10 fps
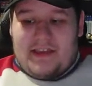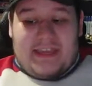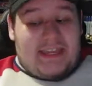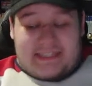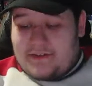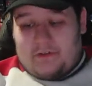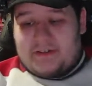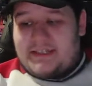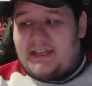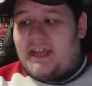He scored
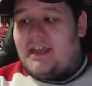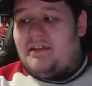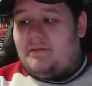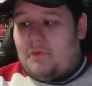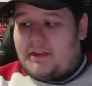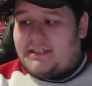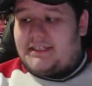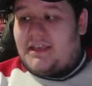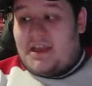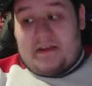tonight
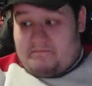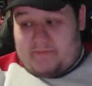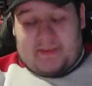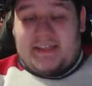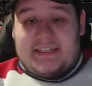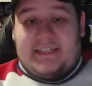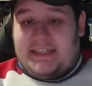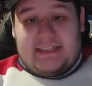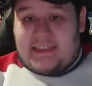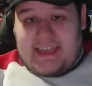once because he
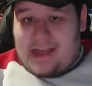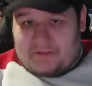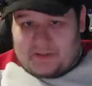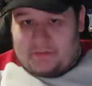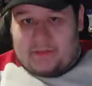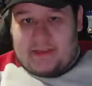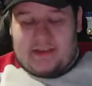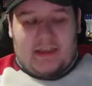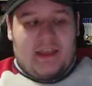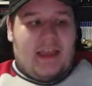did the Gallagher
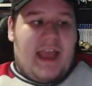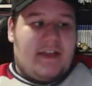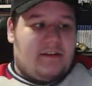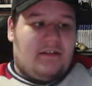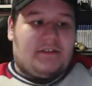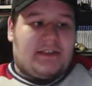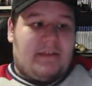thing, and another time